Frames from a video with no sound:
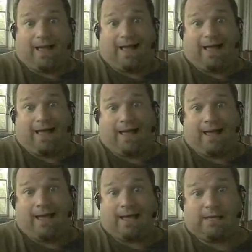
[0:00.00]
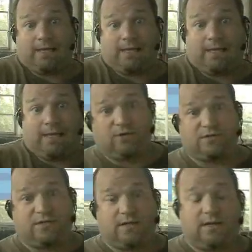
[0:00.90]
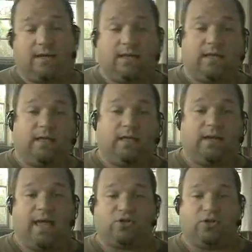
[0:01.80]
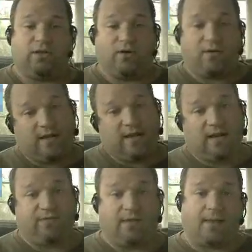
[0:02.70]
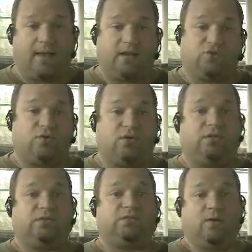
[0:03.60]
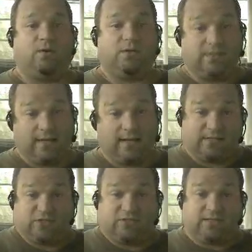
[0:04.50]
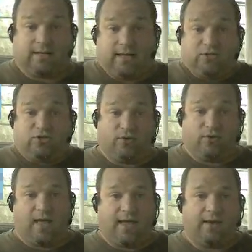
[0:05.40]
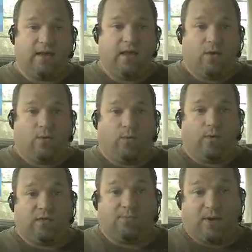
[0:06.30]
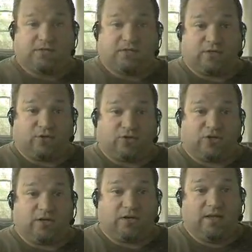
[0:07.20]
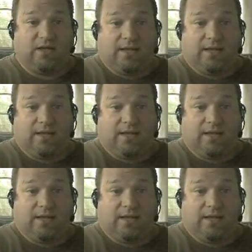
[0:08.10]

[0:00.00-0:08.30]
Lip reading: you're not interested in actually learning anything about history, so instead let's just titillate you a lot with prostitution,